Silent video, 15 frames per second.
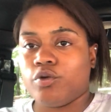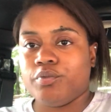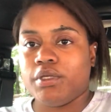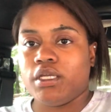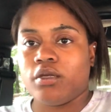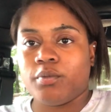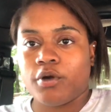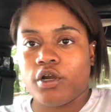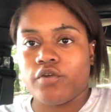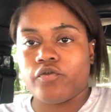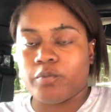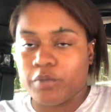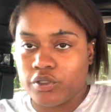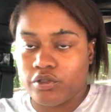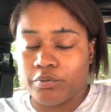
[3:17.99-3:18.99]
Being a part
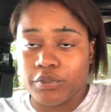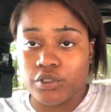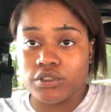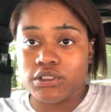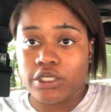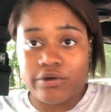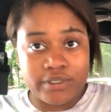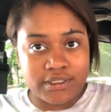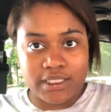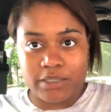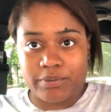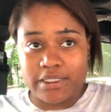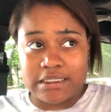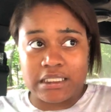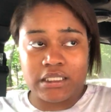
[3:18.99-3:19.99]
of the military is
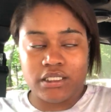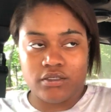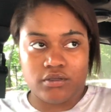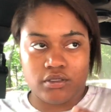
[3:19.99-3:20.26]
like basically